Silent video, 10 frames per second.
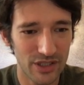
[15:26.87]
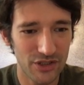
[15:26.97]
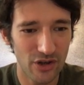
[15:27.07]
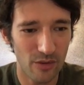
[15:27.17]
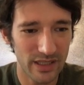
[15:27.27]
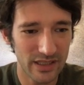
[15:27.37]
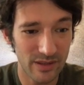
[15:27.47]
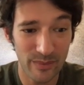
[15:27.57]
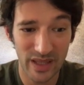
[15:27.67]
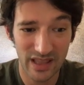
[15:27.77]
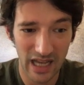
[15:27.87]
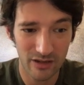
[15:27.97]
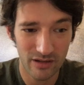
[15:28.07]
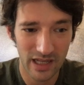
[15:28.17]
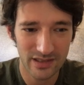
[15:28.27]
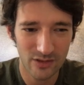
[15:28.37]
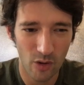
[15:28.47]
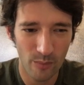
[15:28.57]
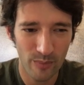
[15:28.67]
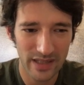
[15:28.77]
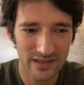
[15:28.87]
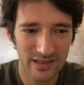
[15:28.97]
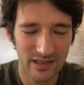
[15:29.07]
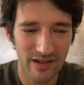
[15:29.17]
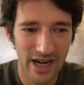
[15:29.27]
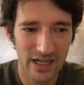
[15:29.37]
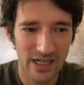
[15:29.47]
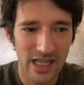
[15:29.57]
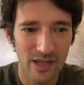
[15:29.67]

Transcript: geometry, Pythagoras, compass, square,